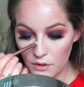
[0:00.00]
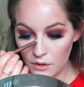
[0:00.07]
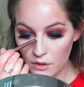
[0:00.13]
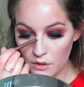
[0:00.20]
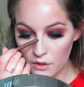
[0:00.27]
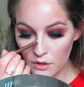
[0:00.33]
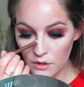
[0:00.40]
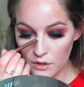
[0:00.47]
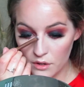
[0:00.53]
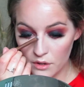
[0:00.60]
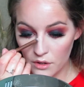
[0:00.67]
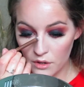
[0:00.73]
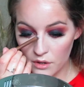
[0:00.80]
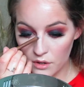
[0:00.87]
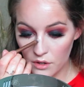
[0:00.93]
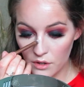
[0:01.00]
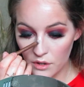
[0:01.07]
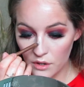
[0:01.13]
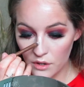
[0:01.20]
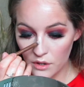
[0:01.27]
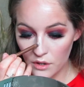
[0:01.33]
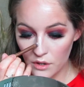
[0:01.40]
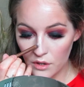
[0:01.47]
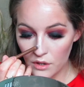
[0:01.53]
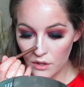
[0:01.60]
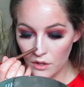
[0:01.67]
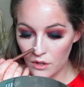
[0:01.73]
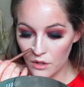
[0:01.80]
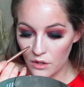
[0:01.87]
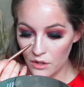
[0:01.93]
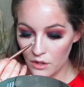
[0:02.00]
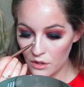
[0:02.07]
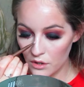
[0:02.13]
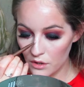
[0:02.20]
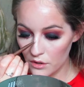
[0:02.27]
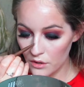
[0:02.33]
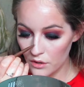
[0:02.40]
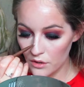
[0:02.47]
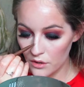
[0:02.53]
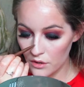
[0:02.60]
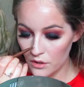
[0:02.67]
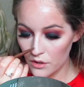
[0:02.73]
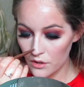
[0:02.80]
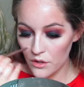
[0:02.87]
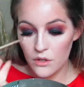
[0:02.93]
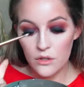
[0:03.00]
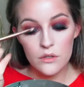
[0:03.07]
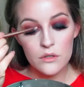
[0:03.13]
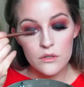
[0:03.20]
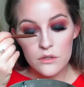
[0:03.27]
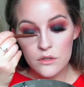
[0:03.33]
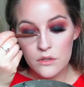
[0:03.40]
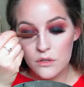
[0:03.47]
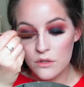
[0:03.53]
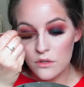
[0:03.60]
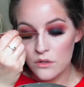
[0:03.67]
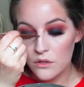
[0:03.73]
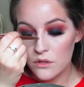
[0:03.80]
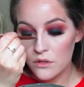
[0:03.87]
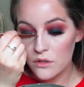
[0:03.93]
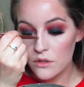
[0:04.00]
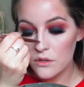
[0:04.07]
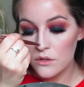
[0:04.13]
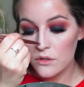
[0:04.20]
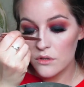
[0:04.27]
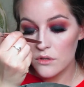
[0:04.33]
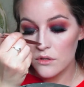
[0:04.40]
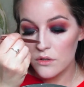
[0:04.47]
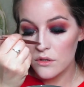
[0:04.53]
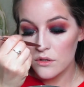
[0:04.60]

Nothing is said.